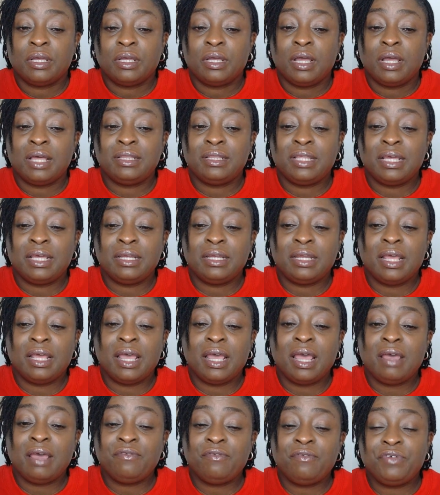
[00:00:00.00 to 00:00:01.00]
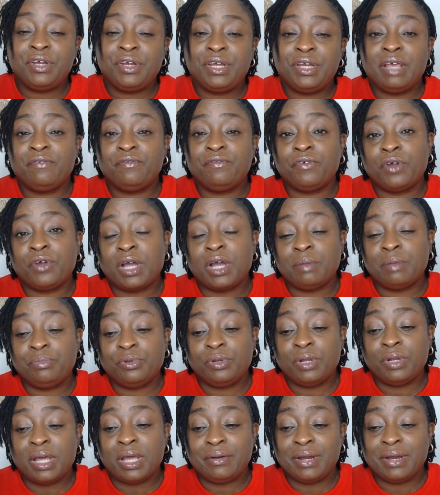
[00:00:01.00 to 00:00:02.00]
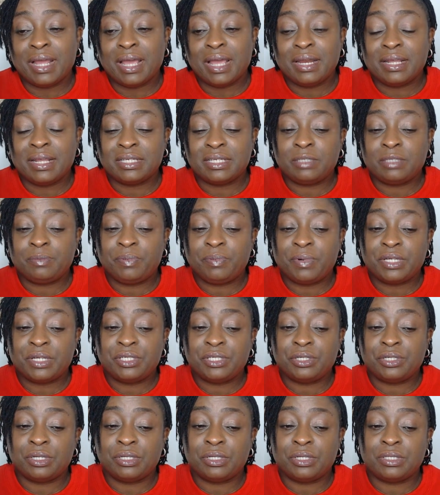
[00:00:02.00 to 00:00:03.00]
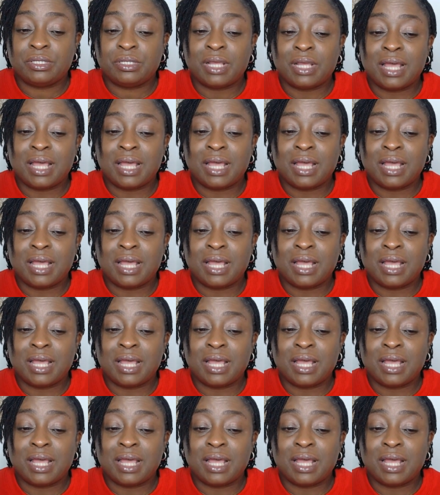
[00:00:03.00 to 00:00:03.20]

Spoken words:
And then everyday vocabulary and expressions,